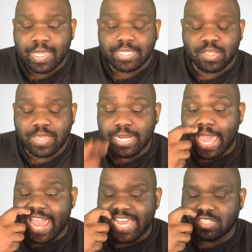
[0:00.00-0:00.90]
So then
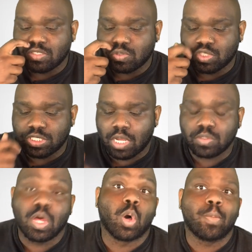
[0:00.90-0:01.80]
Angel, she goes
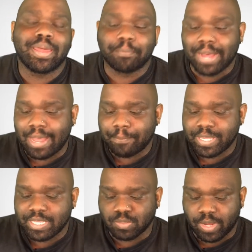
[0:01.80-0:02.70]
home and
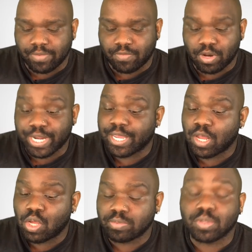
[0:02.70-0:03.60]
Poppy is waiting for her to get
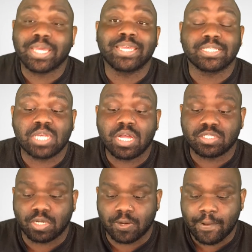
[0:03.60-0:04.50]
home so that he could talk
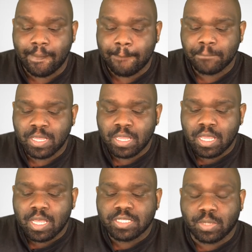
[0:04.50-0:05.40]
to her.
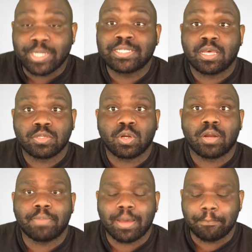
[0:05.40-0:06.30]
So he tells her
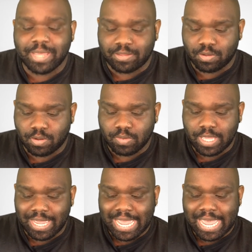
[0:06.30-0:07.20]
about Beto
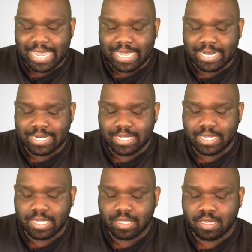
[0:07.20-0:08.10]
and
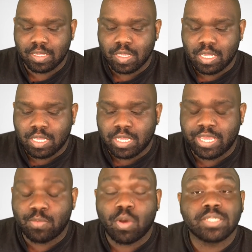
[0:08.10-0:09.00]

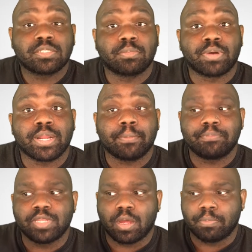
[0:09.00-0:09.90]
he wants to bring,
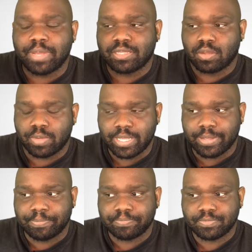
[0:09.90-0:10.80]
you know, Beto
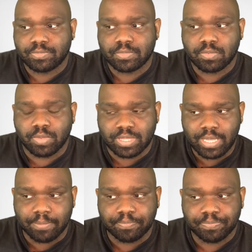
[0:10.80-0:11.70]
in with
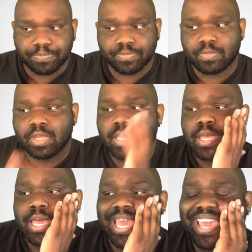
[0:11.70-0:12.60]
them.
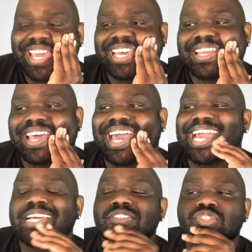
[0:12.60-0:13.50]
And
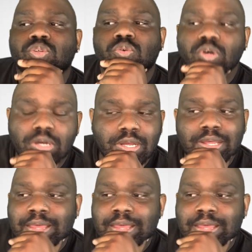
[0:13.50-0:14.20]
Angel